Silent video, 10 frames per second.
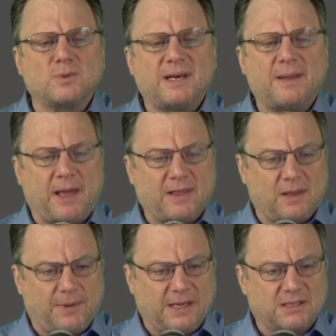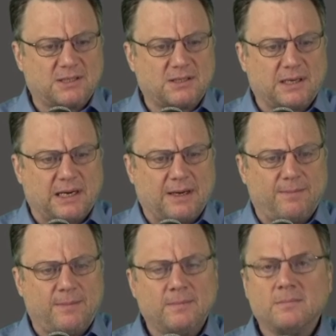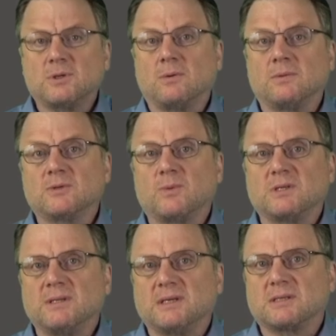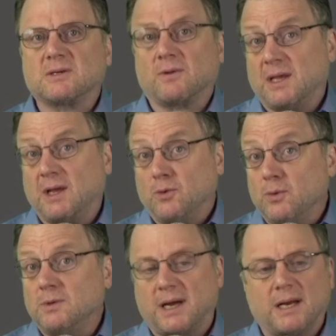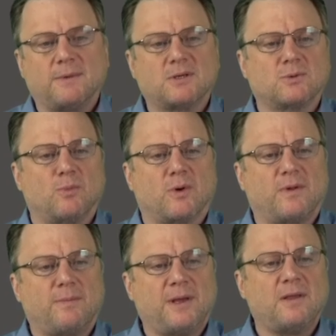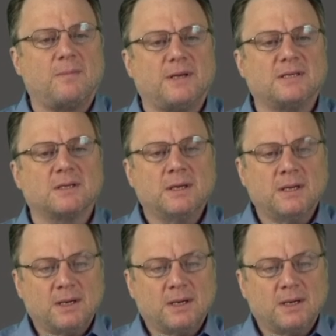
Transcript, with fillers: this was an opinion piece. Um, so this wasn't necessarily a news item. This was more of an opinion piece.